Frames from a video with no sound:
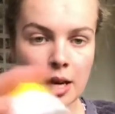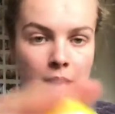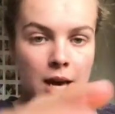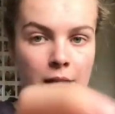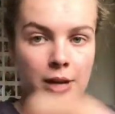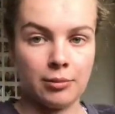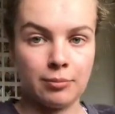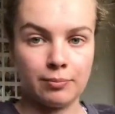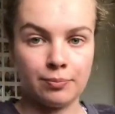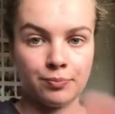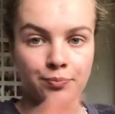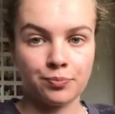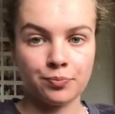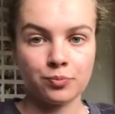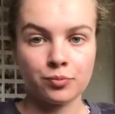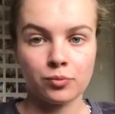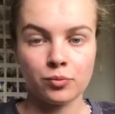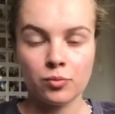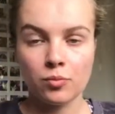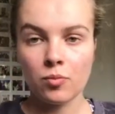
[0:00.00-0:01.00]

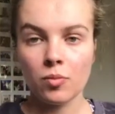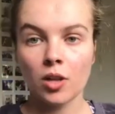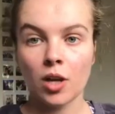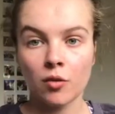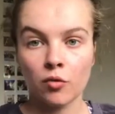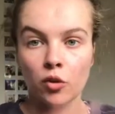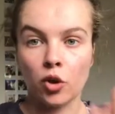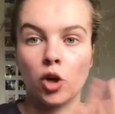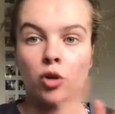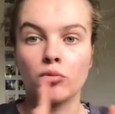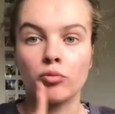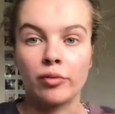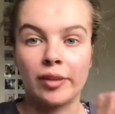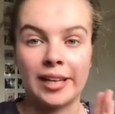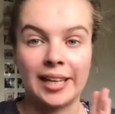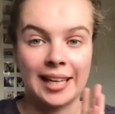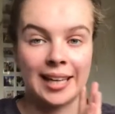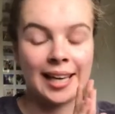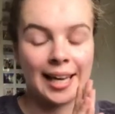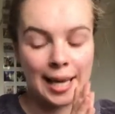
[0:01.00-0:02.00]
I've gotta
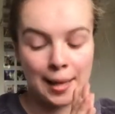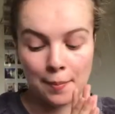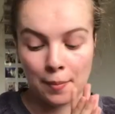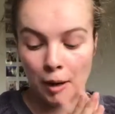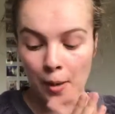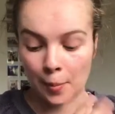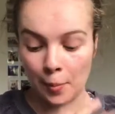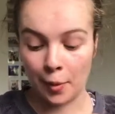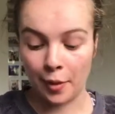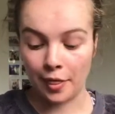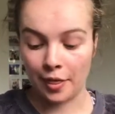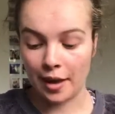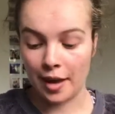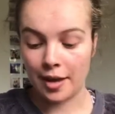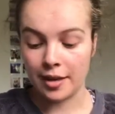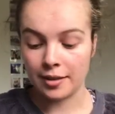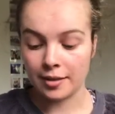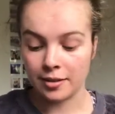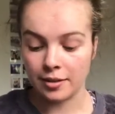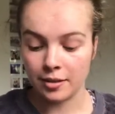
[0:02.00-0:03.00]
really keep up with this,
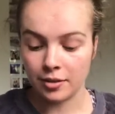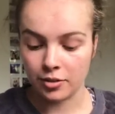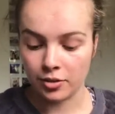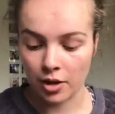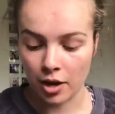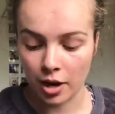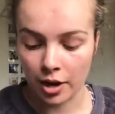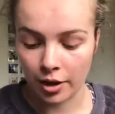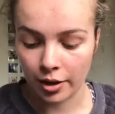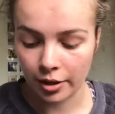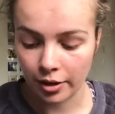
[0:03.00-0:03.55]
so